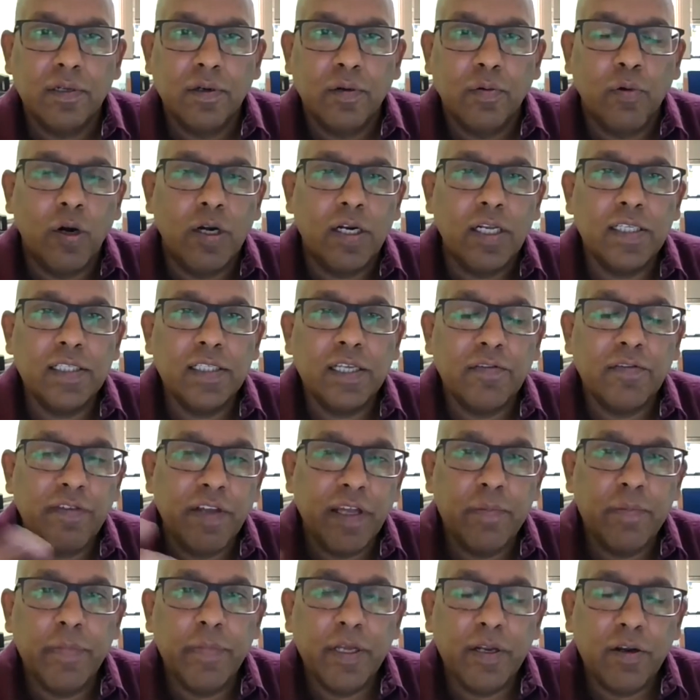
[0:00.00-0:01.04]
What is a
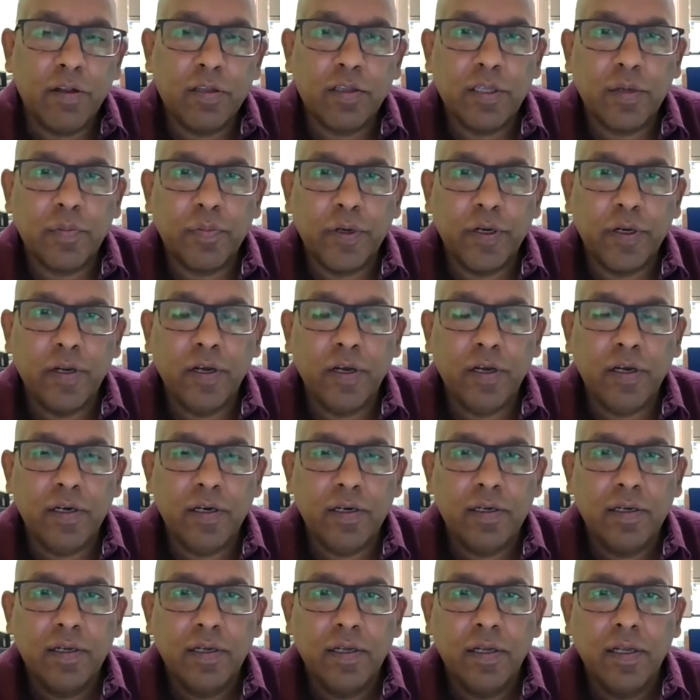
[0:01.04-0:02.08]
Fabian entrepreneur?
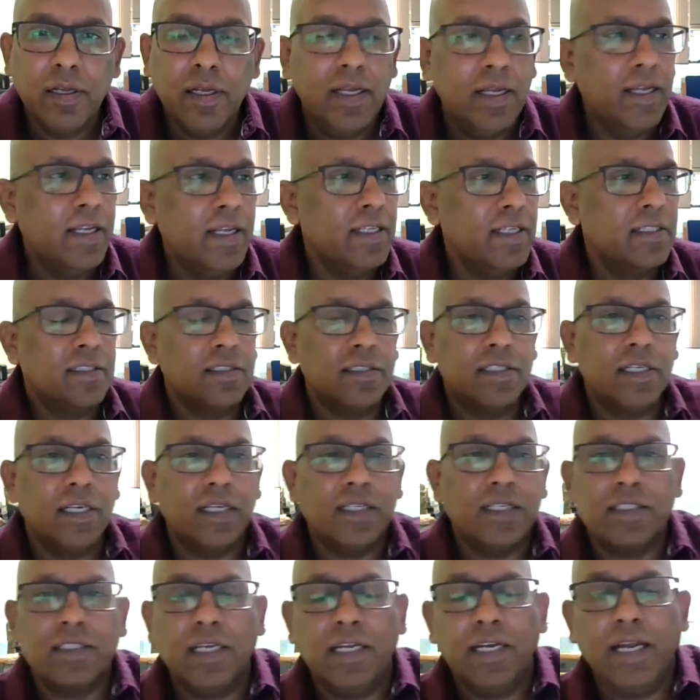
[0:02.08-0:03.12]
He's
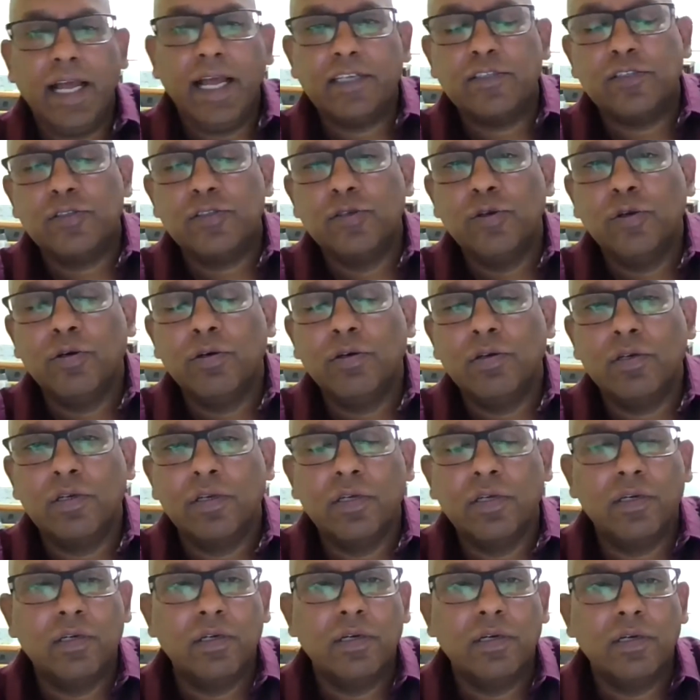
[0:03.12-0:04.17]
just the next
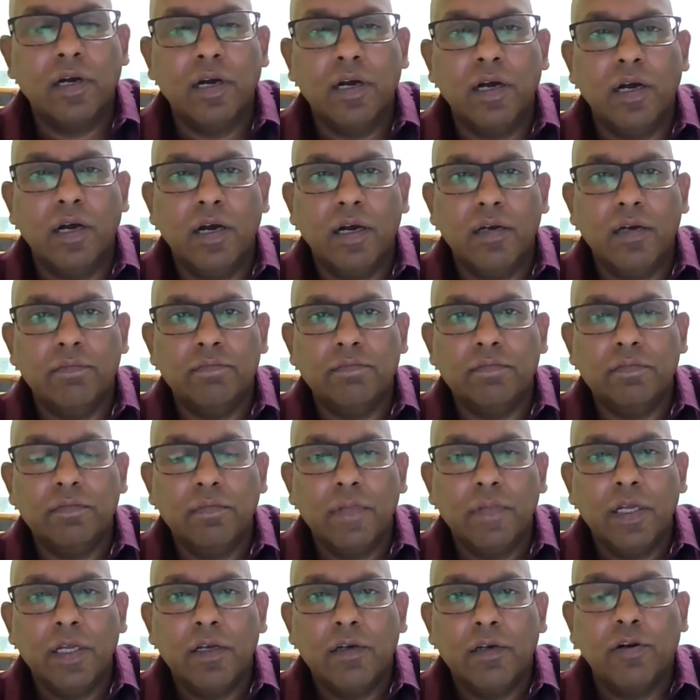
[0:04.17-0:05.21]
door
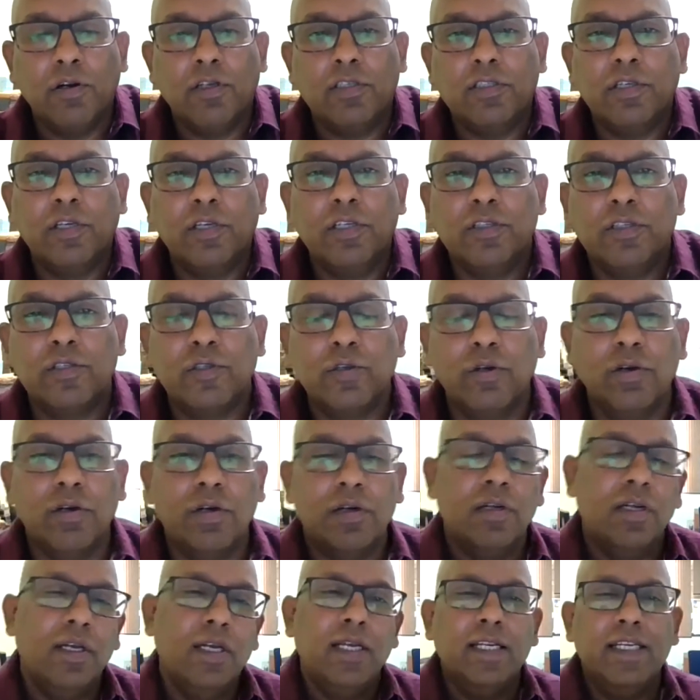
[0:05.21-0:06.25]
grocery
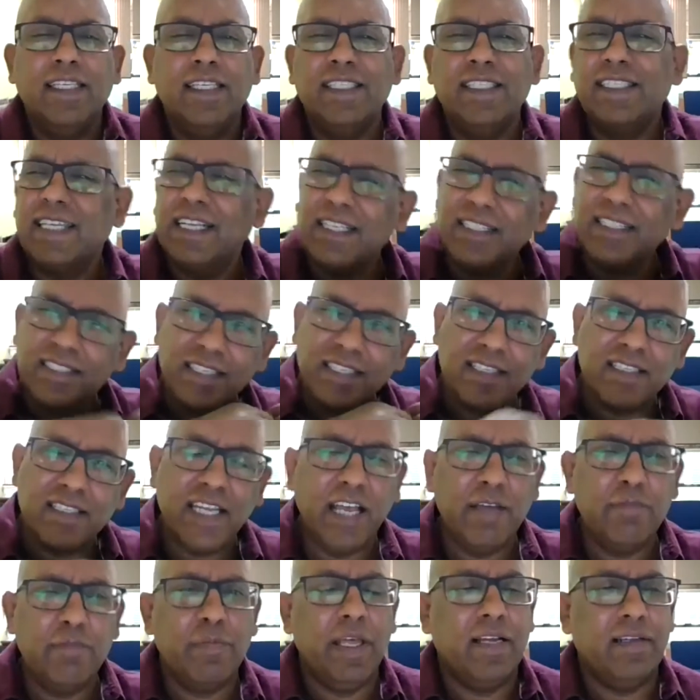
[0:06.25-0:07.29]
store. He sells the
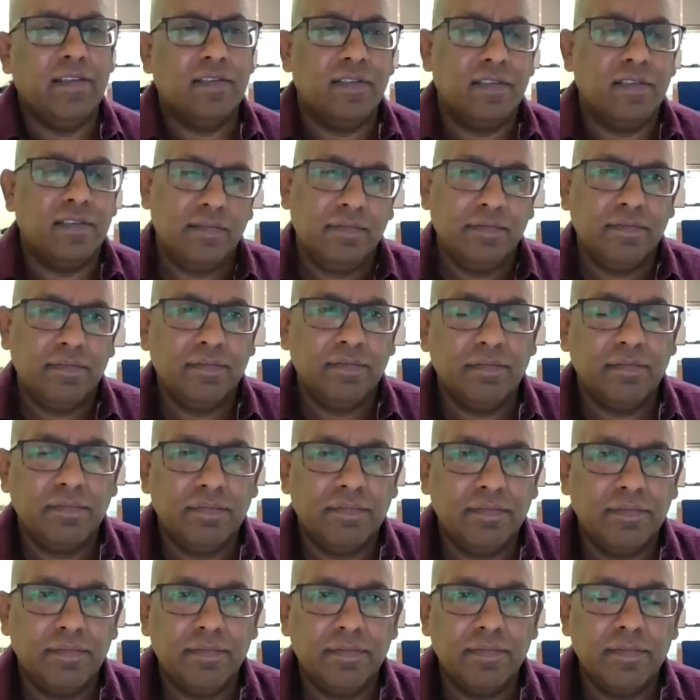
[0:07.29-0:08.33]
same things.
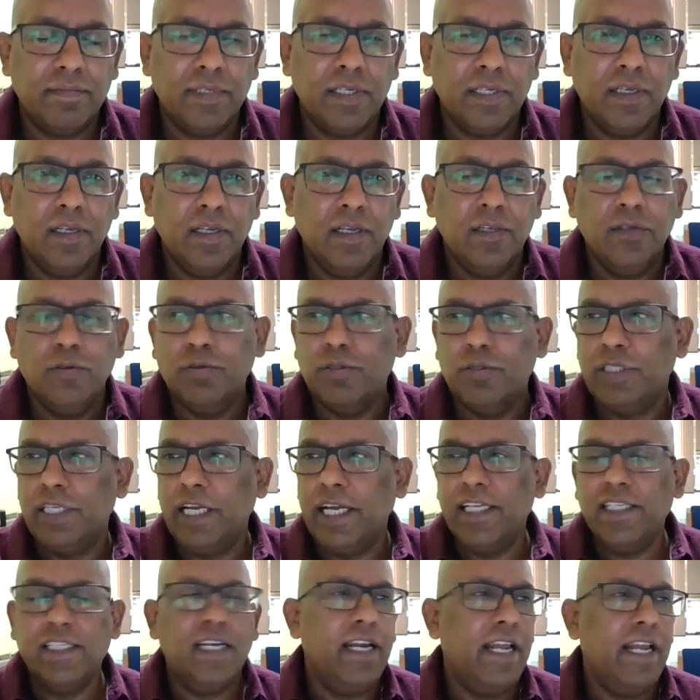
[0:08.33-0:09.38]
You
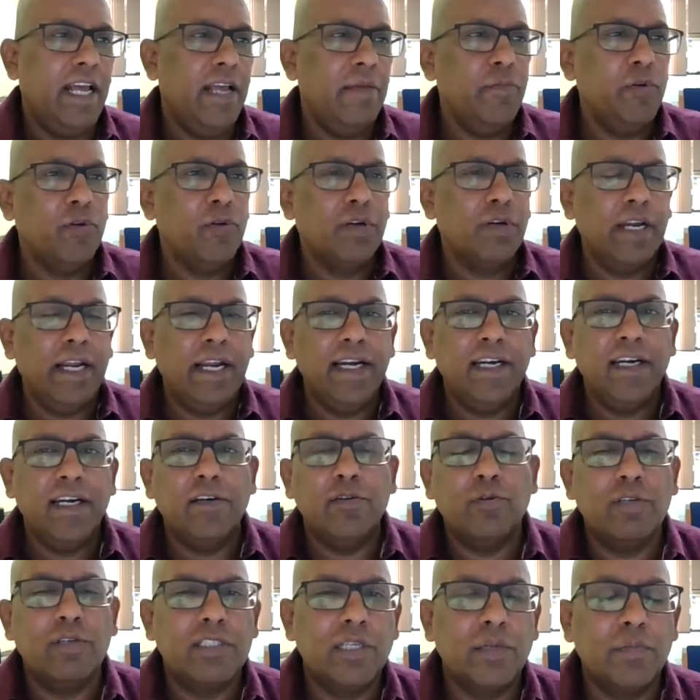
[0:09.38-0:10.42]
change a name, you create a
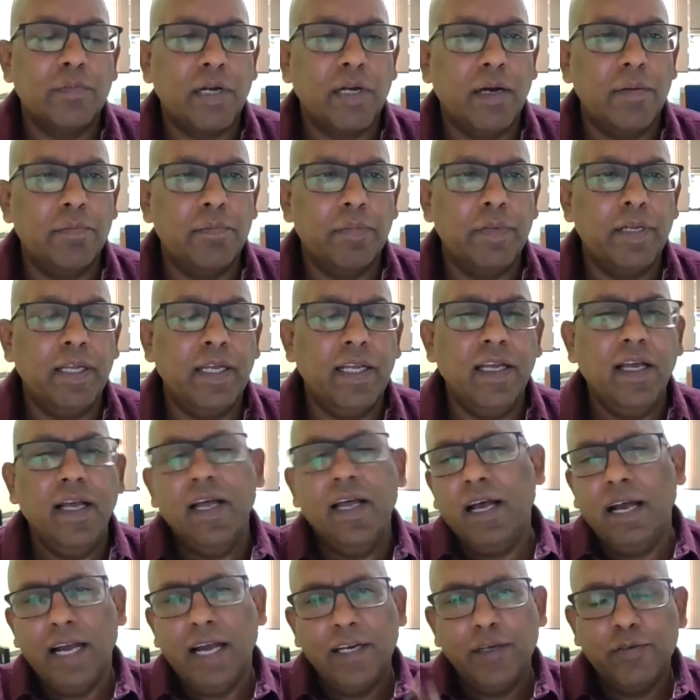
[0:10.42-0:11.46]
tourism company,
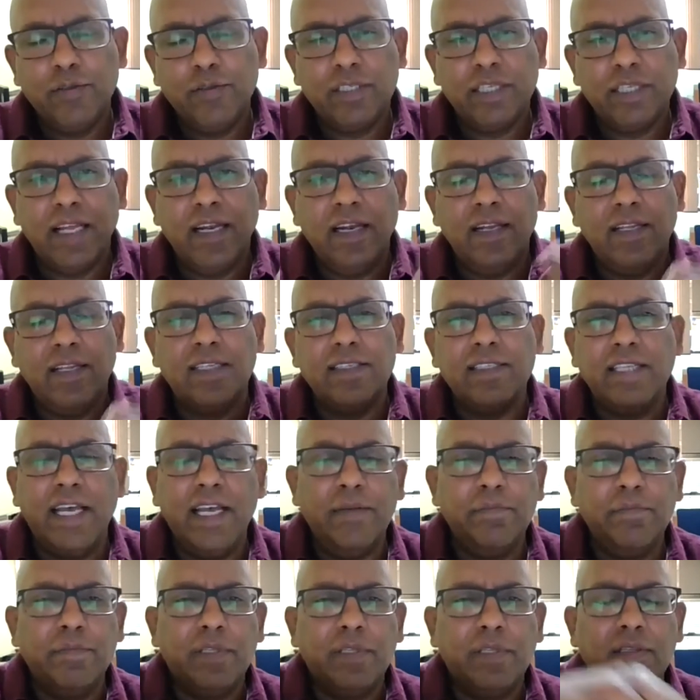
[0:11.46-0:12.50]
and you sell the
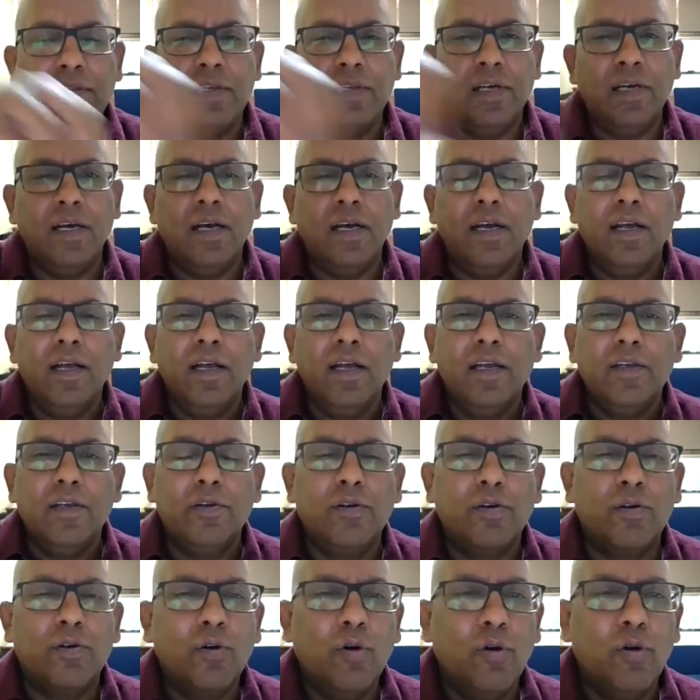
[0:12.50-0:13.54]
same,
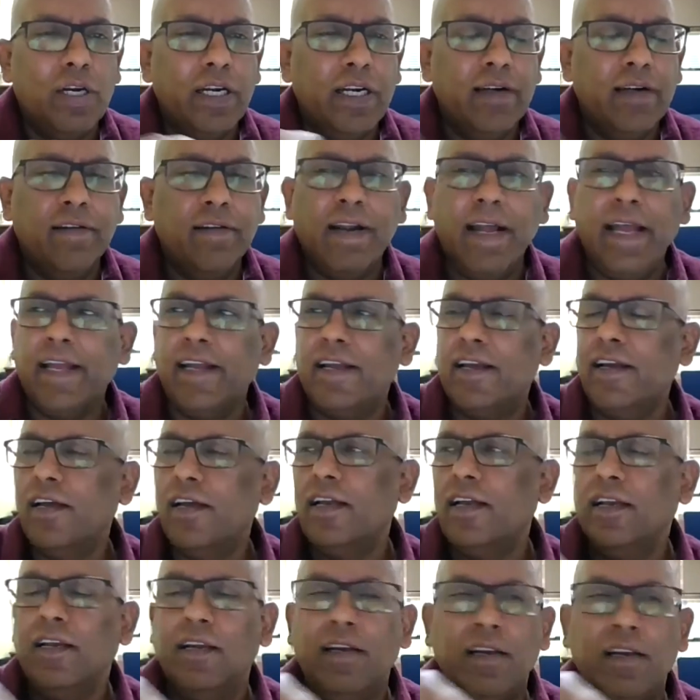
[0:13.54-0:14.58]
Golden
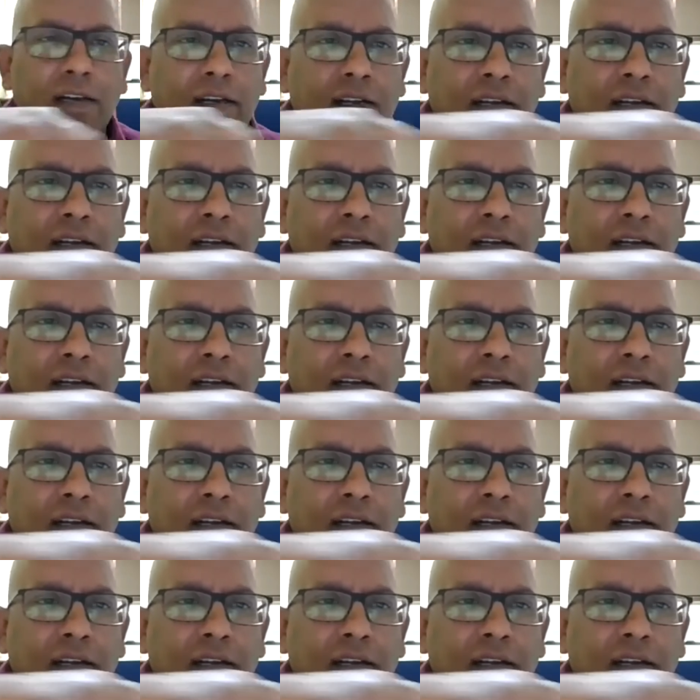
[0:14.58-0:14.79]
Triangle